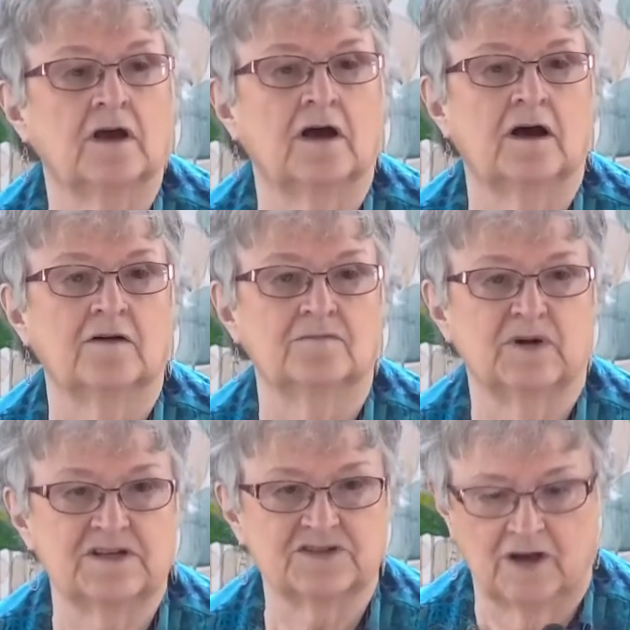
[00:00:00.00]
of
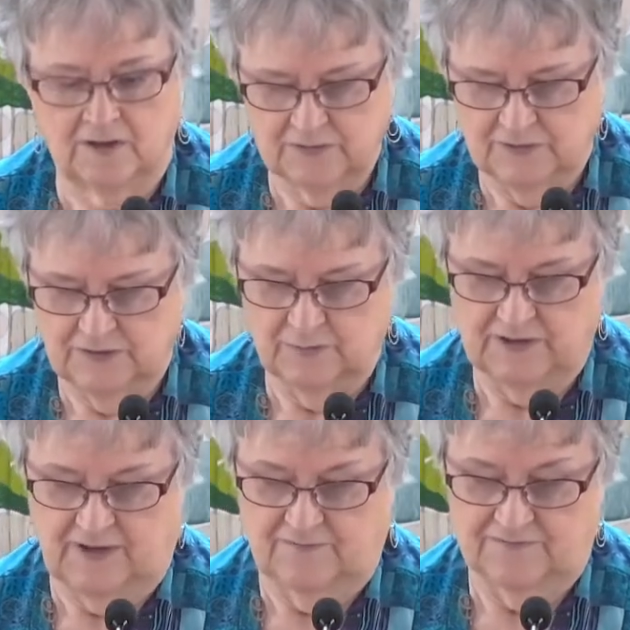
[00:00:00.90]
my childhood. We
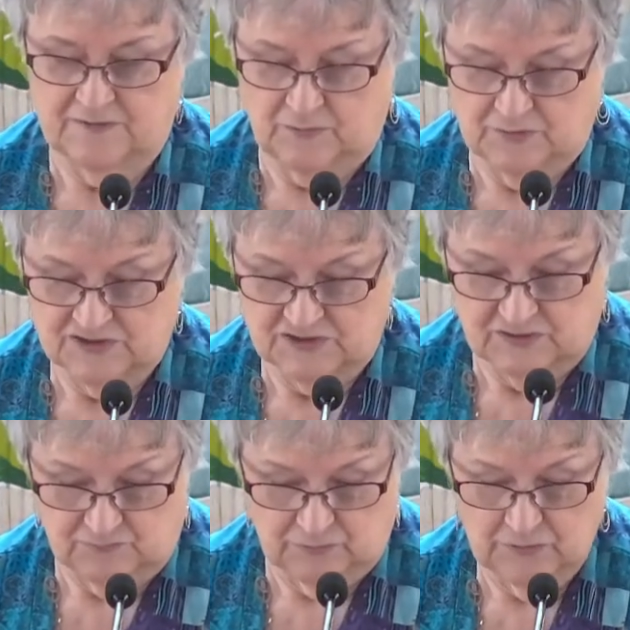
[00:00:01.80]
have
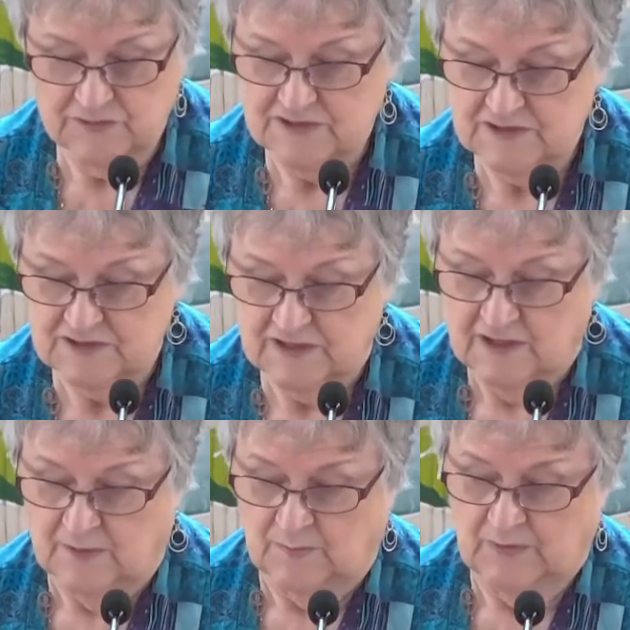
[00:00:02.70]
Christian roots,
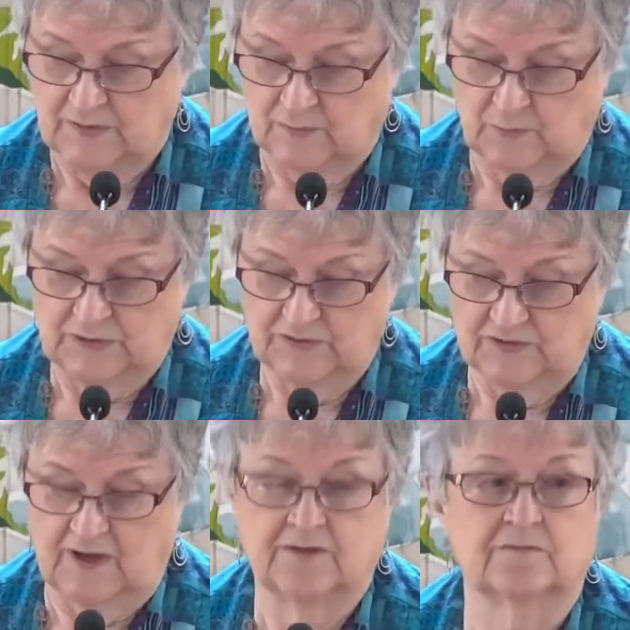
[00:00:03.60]
but we do
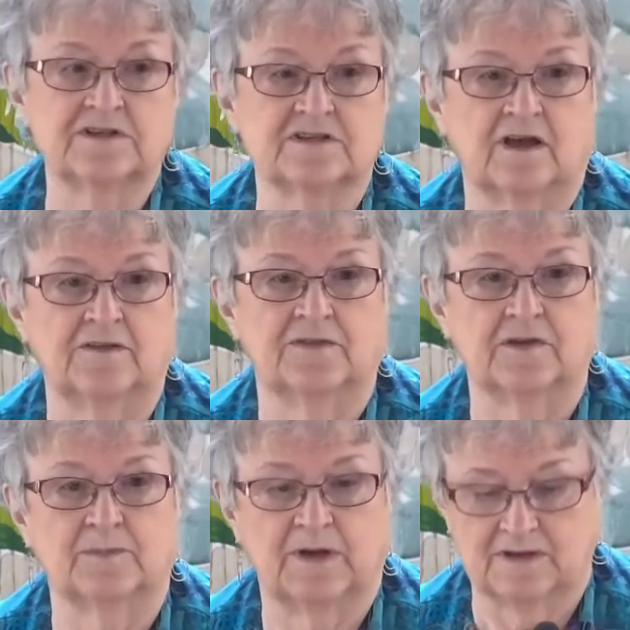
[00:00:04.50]
not recite the
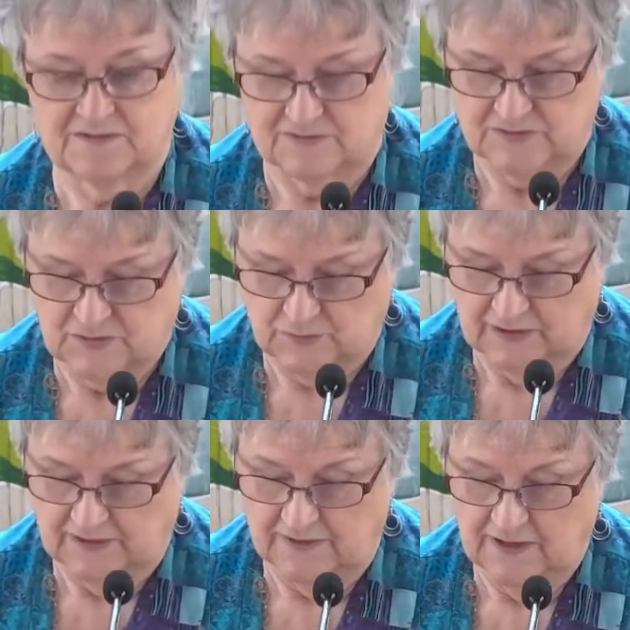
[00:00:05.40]
Apostles'
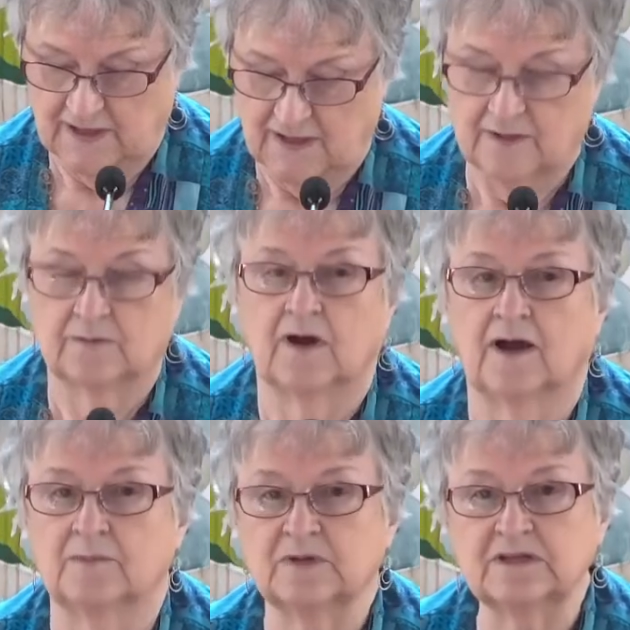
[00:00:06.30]
Creed.
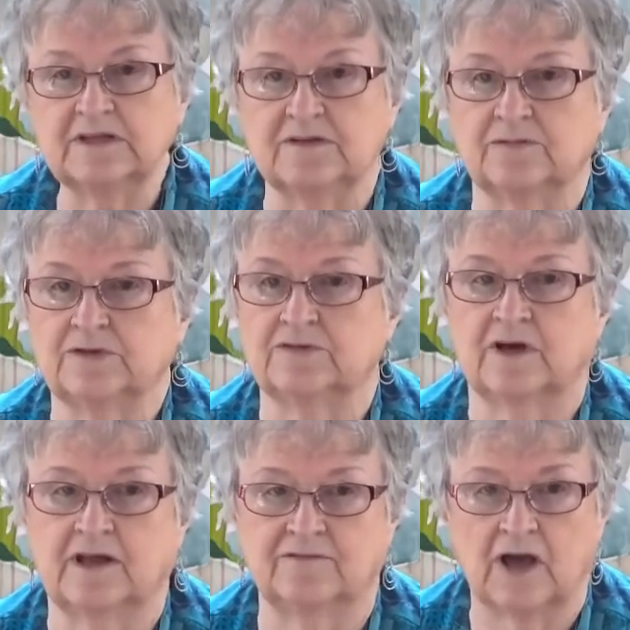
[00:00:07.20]
I believe, we do not
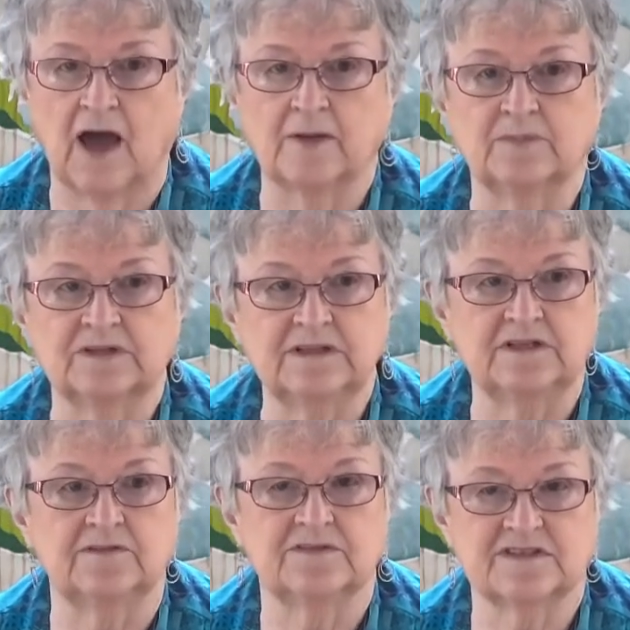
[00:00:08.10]
have an I
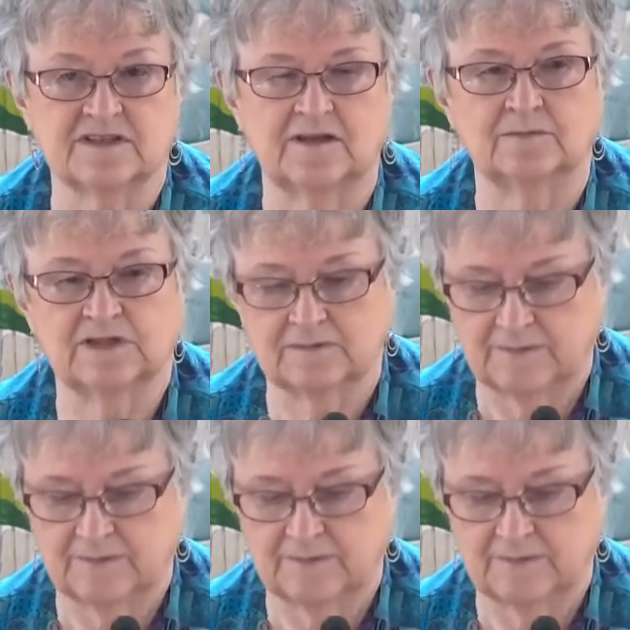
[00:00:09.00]
believe statement.